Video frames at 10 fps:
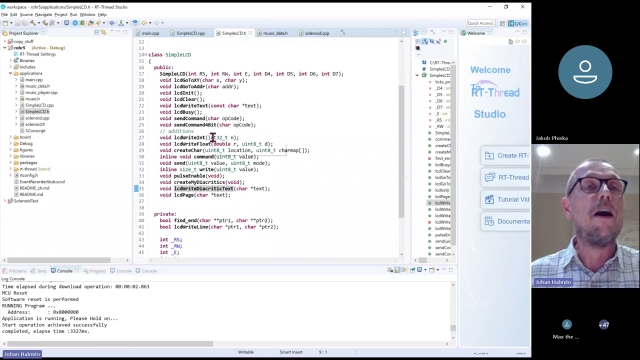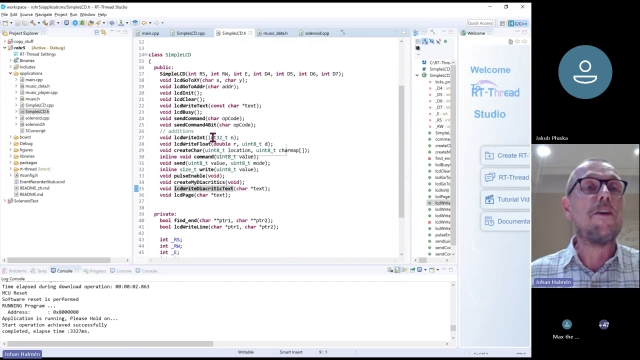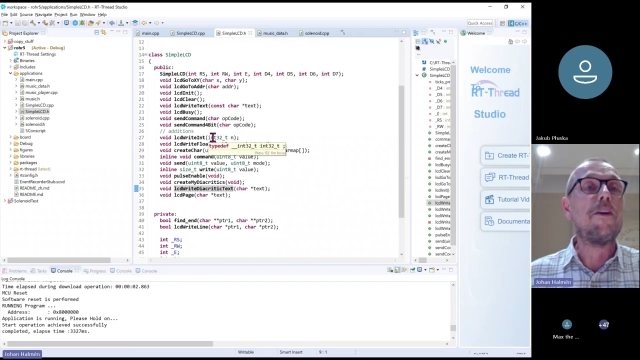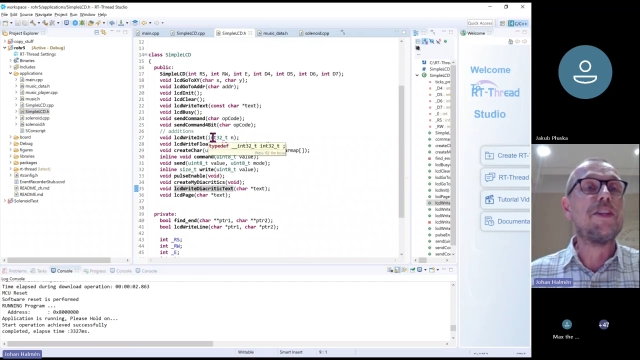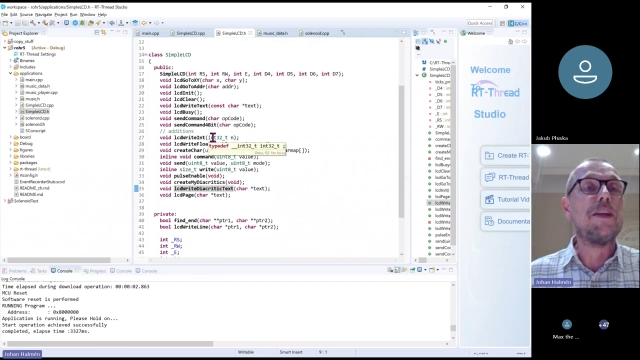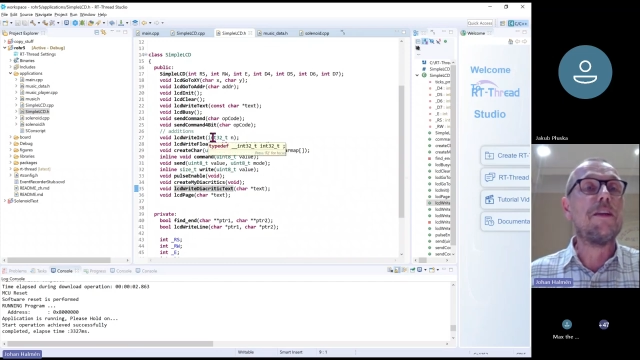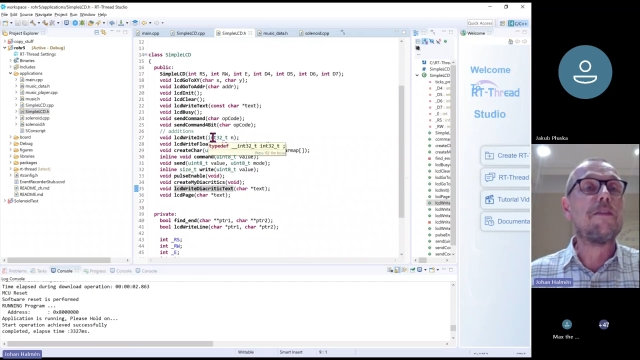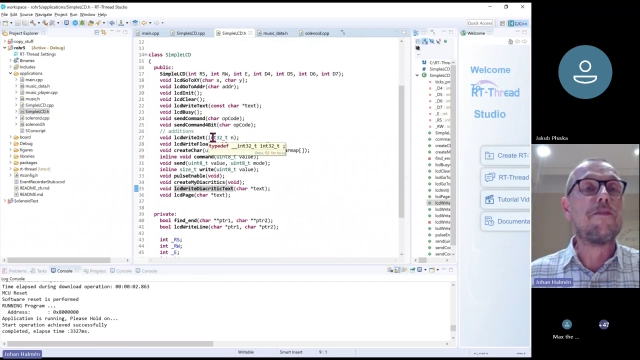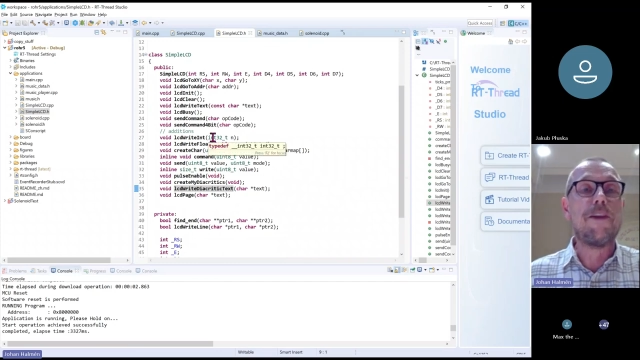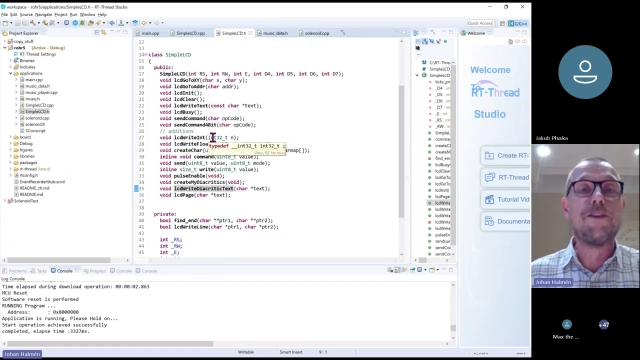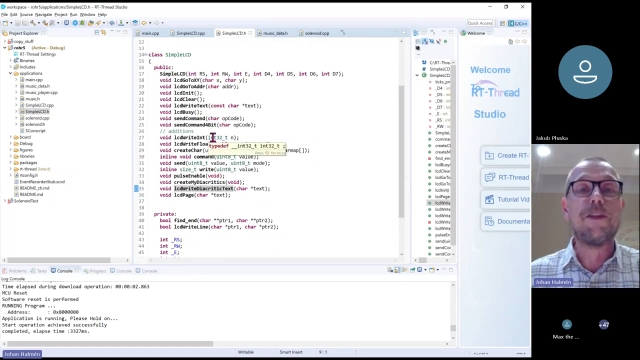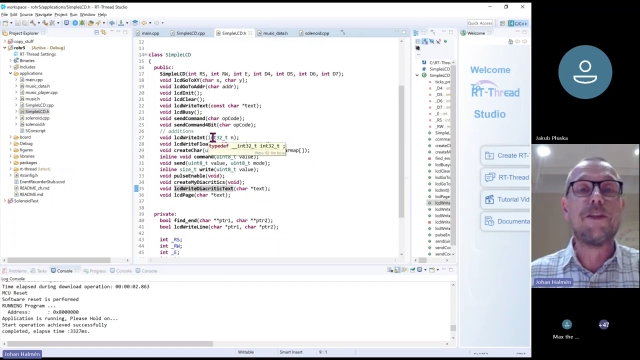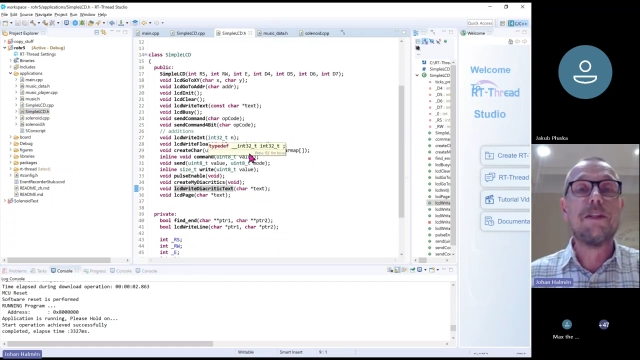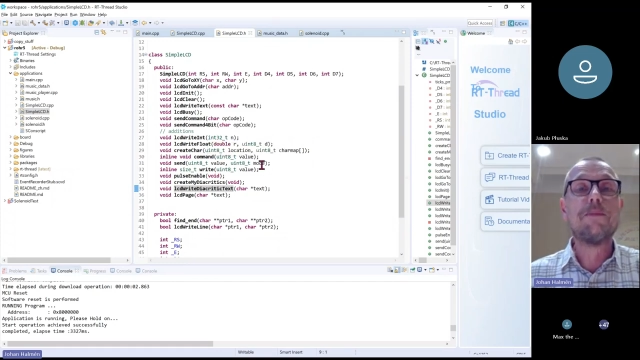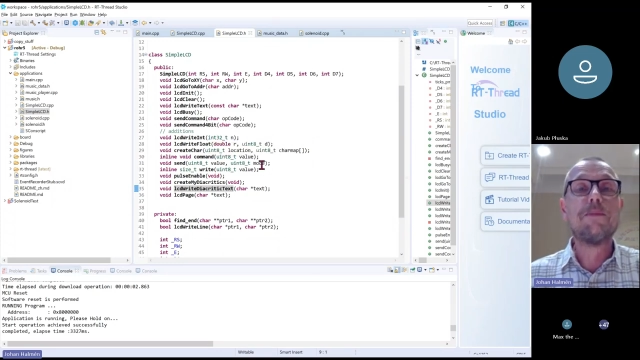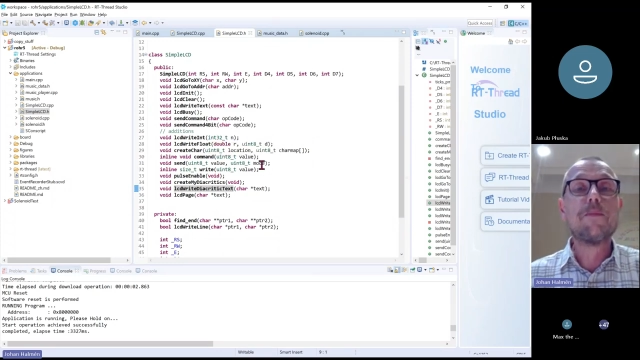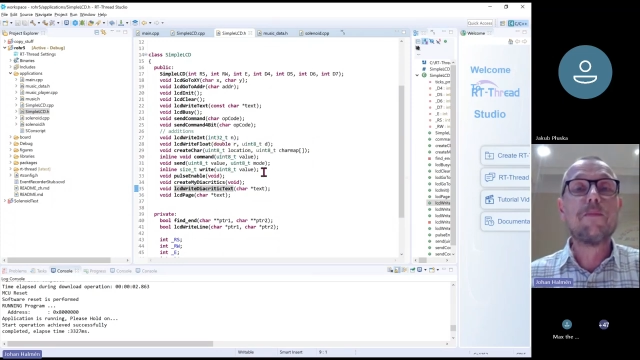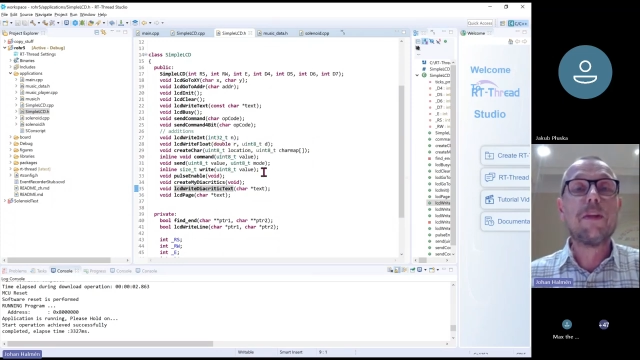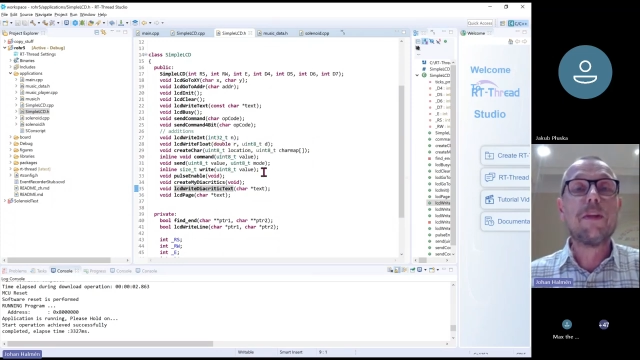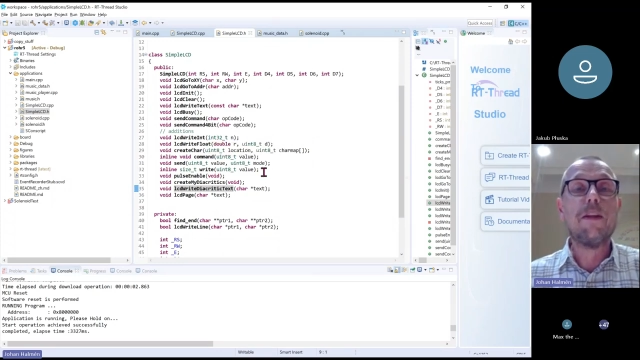RT thread
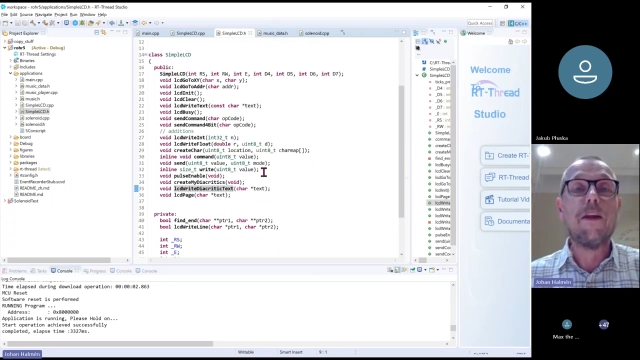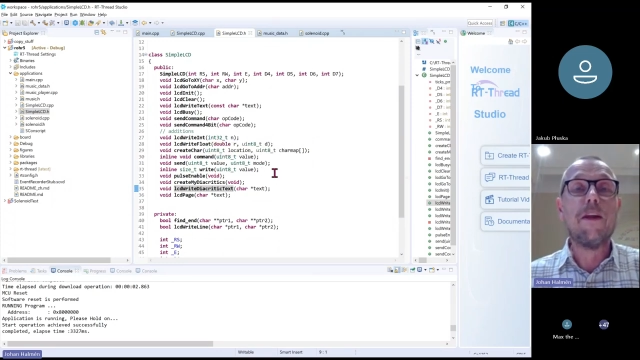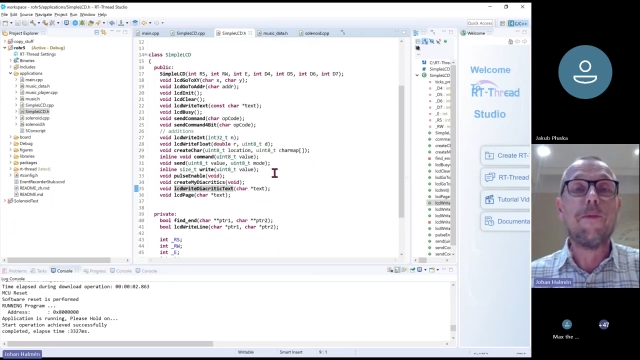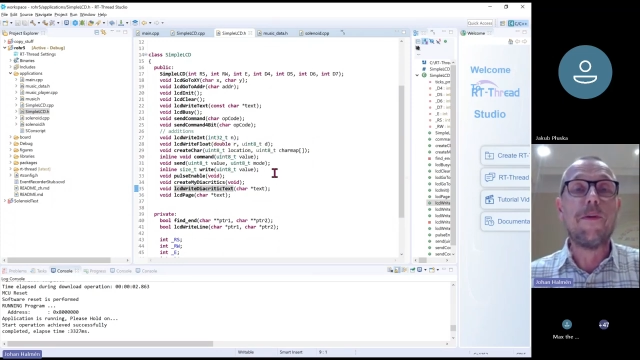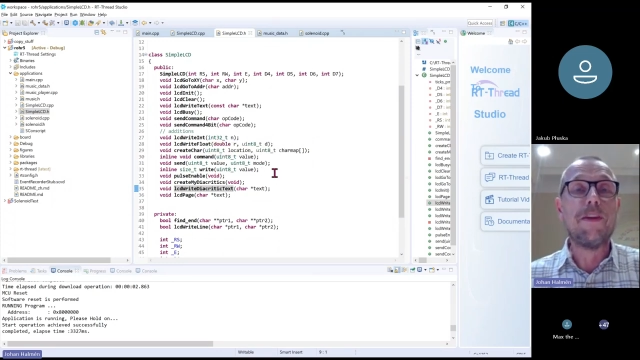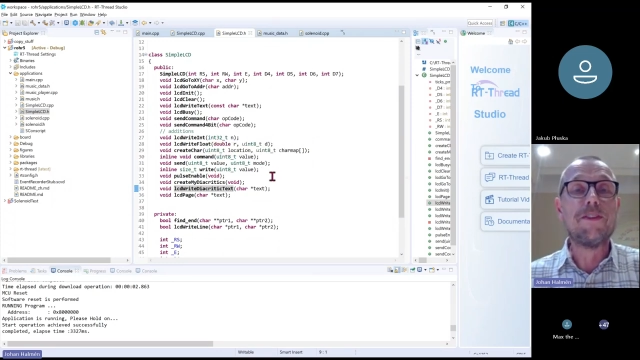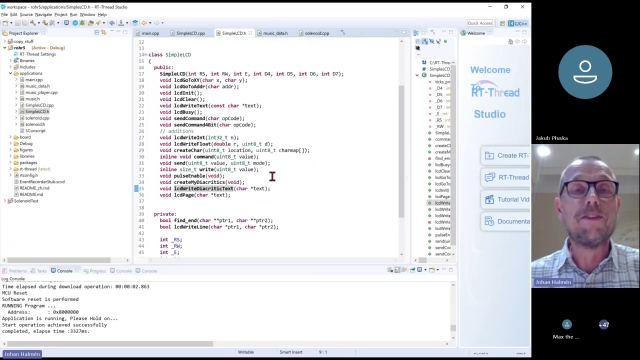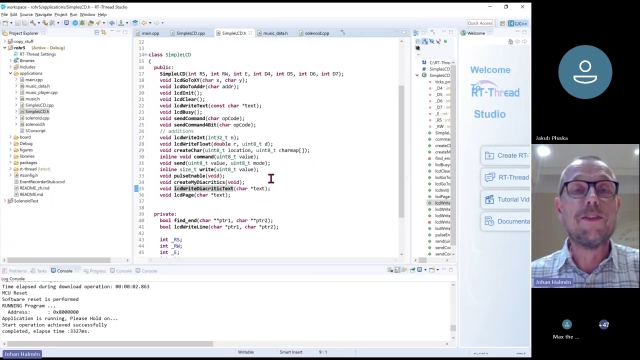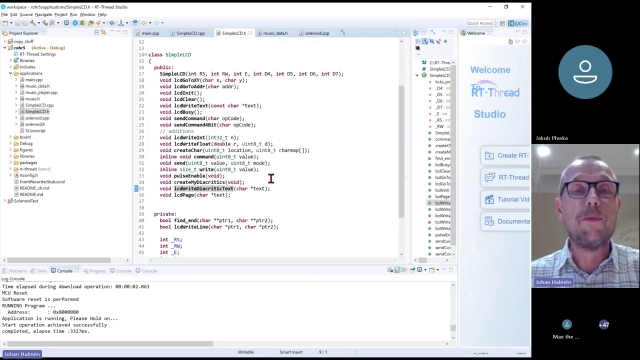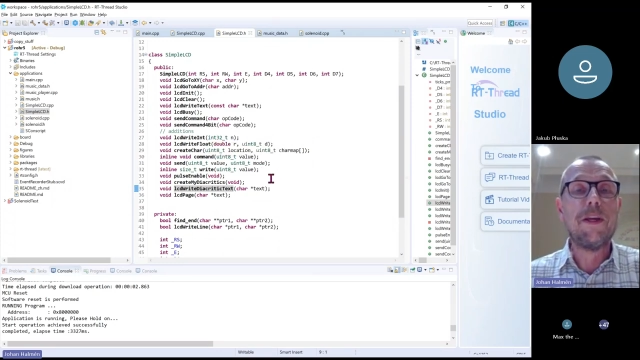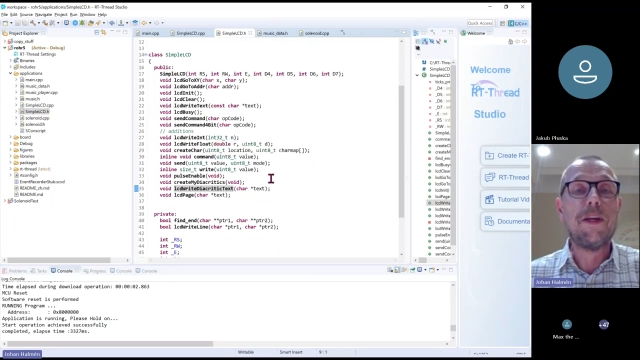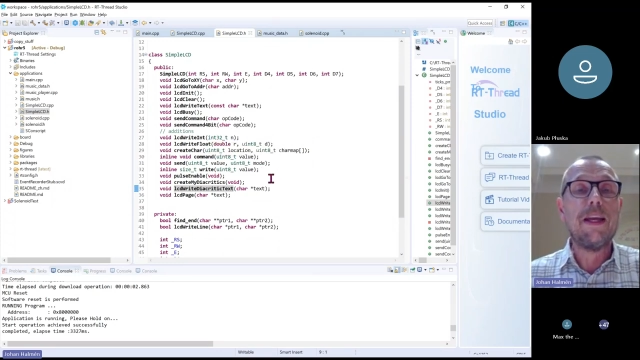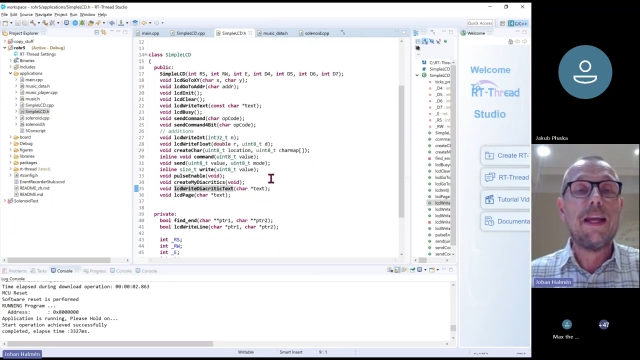libraries. So